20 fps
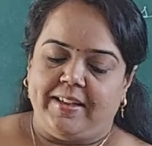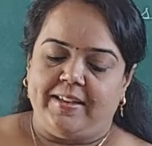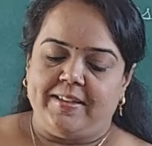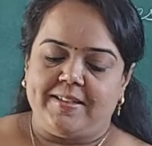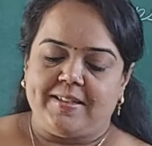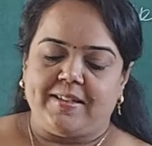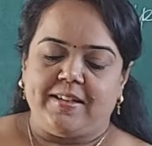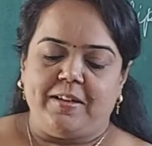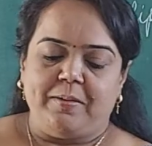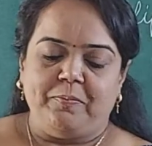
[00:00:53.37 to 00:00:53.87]

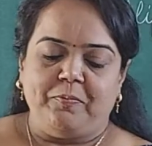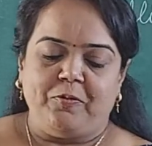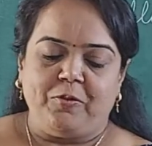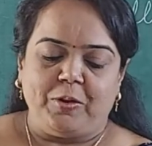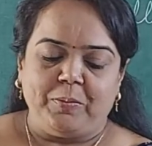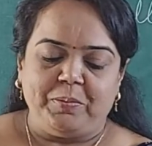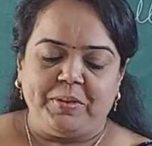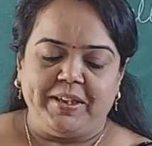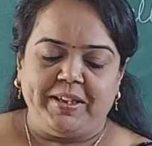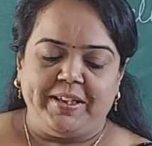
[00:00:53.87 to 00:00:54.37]
it's come
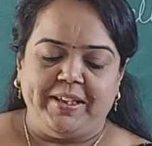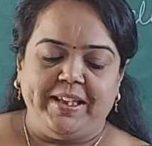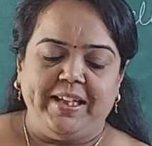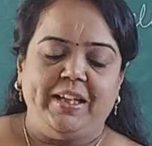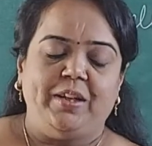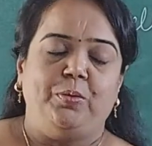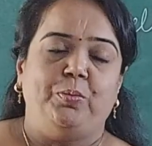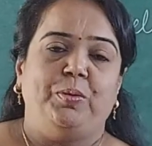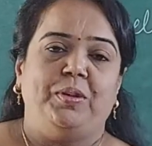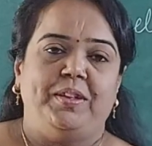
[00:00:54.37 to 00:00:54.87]
from the
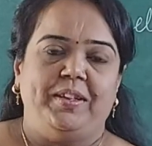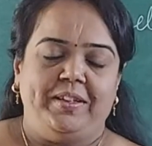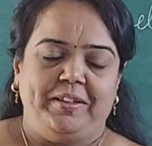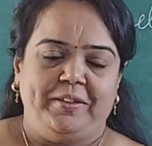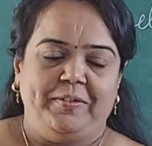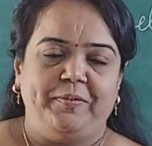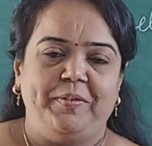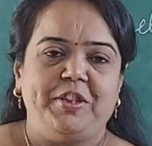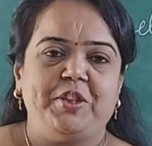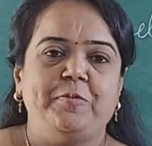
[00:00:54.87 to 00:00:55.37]
Greek word
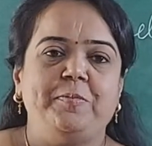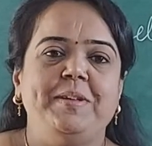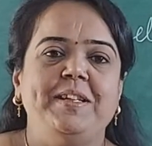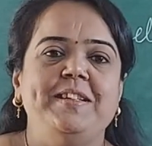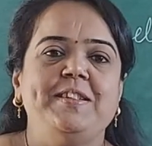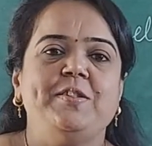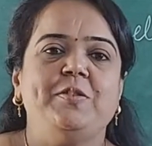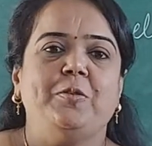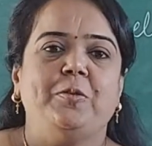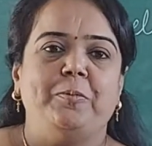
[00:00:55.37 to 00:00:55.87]
which
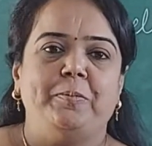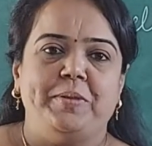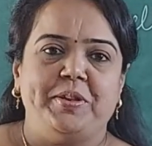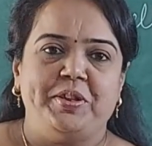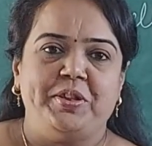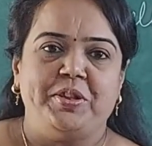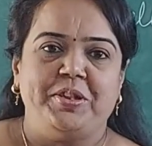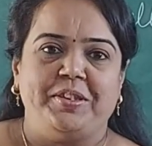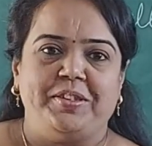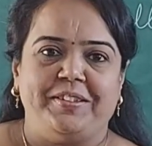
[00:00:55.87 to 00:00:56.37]
means
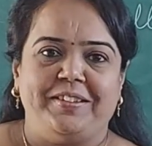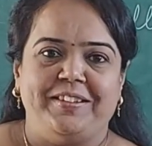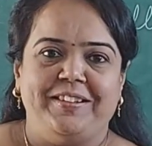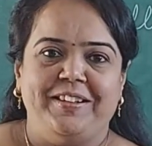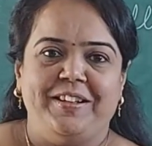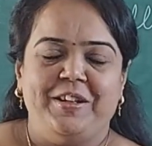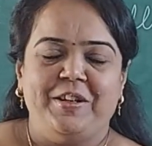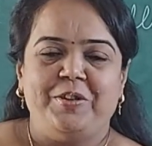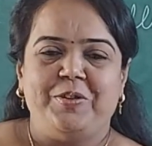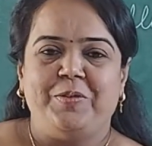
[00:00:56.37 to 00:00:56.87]
omission.
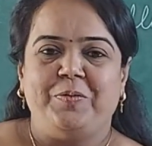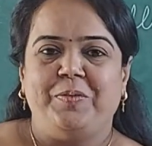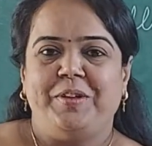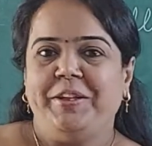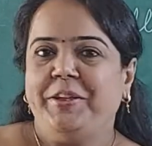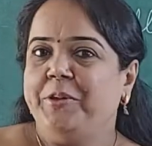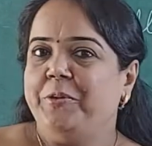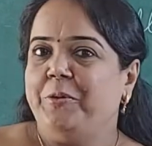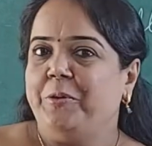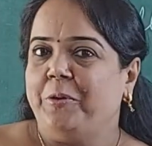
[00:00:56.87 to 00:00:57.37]
So when
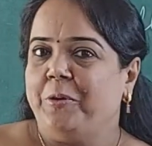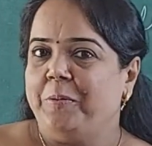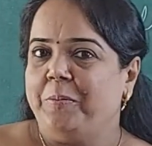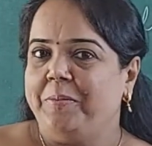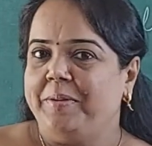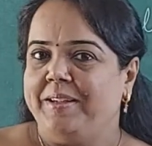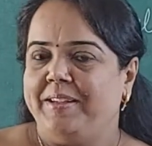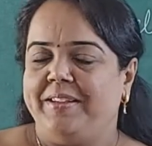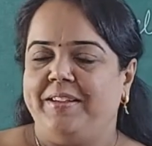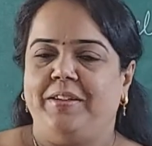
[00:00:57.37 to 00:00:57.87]
you
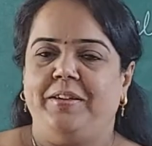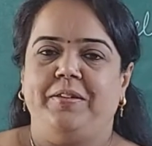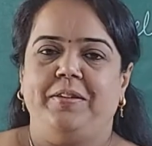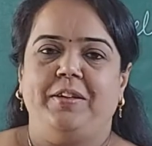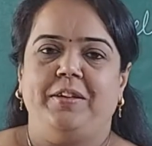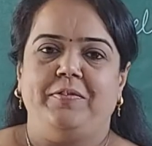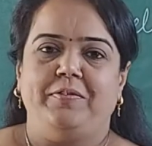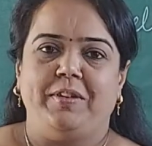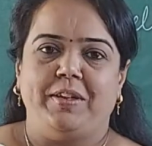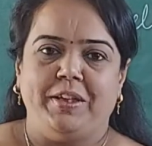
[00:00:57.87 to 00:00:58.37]
omit,
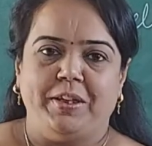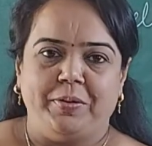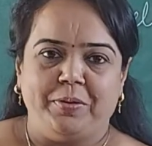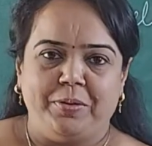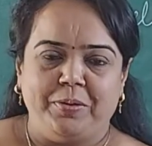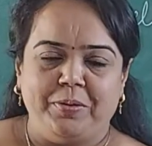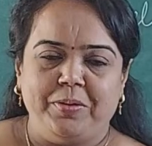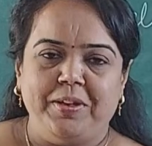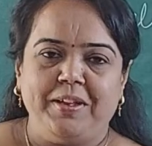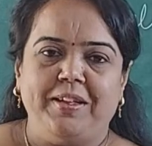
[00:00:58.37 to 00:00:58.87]
when you
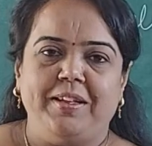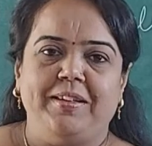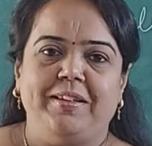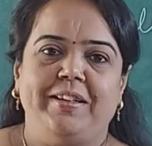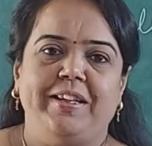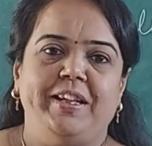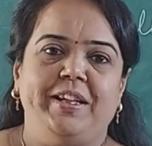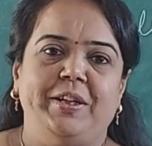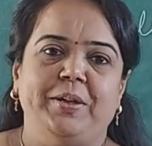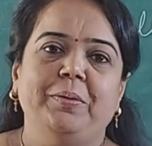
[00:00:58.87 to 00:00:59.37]
don't
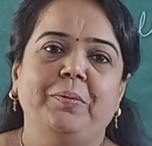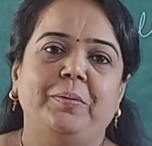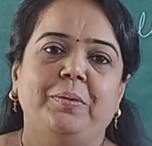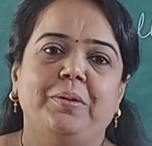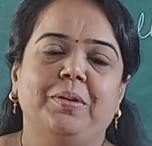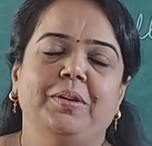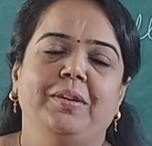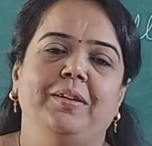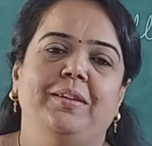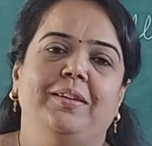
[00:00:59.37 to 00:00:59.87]
continue,
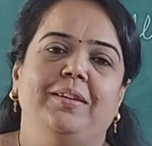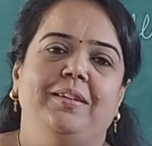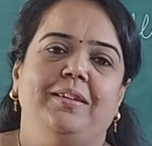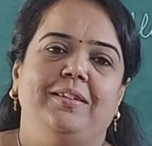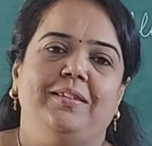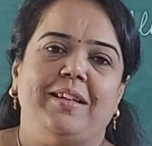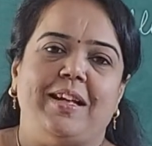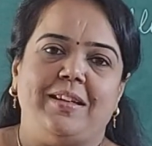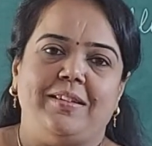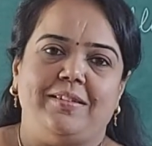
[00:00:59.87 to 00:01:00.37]

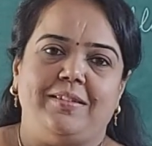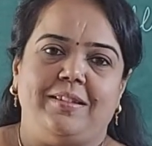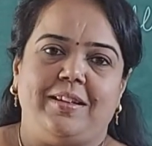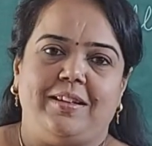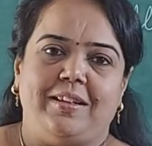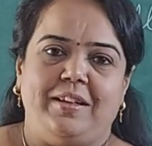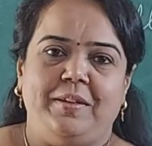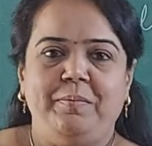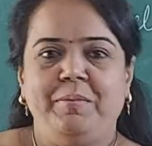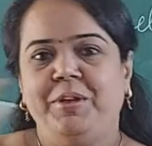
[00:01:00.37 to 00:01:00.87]
that
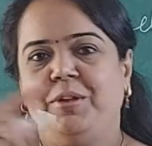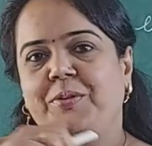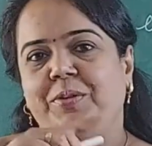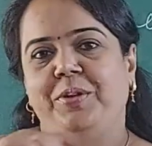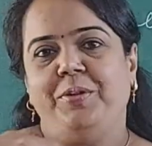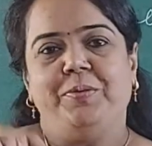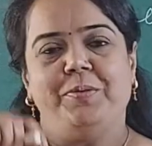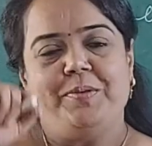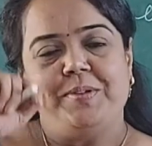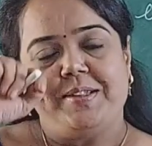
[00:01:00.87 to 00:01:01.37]
time you
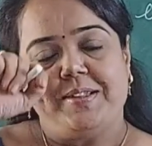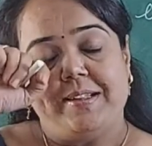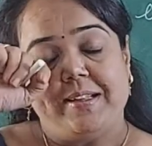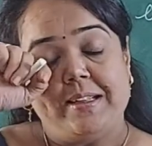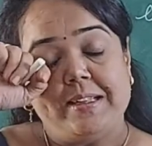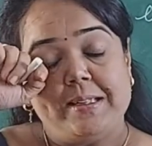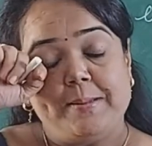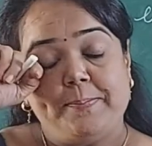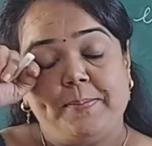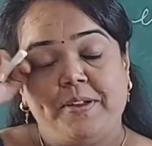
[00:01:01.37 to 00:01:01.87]
use
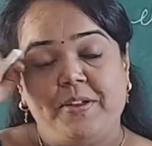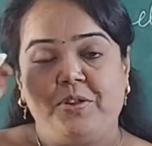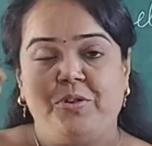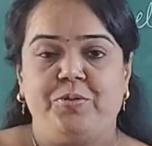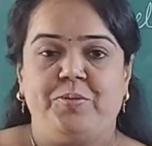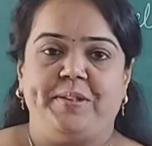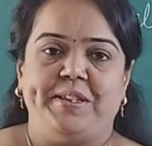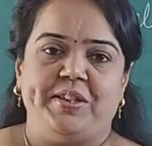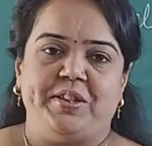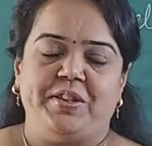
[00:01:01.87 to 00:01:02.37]
this
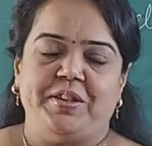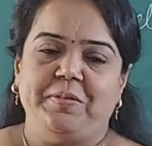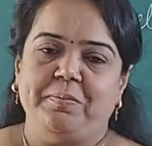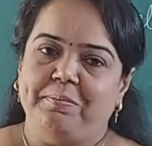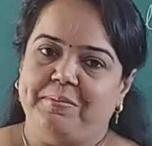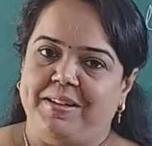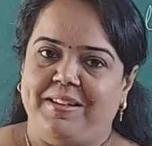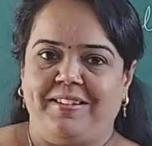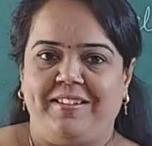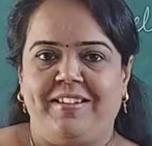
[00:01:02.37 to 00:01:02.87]
punctuation
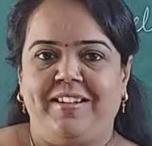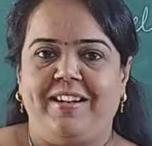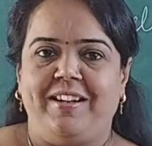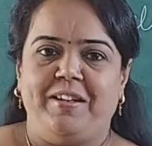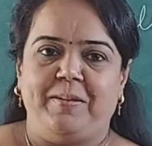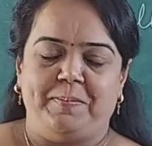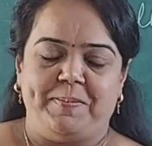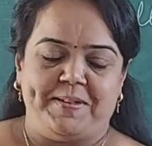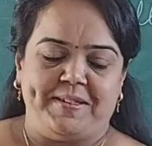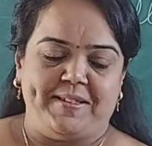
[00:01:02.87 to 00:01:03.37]
mark,
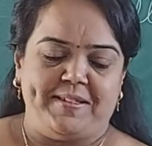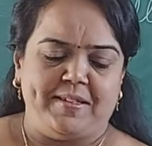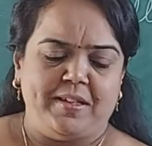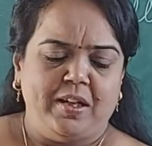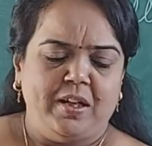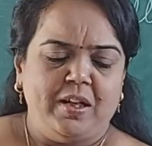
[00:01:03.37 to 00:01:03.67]
ellipsis.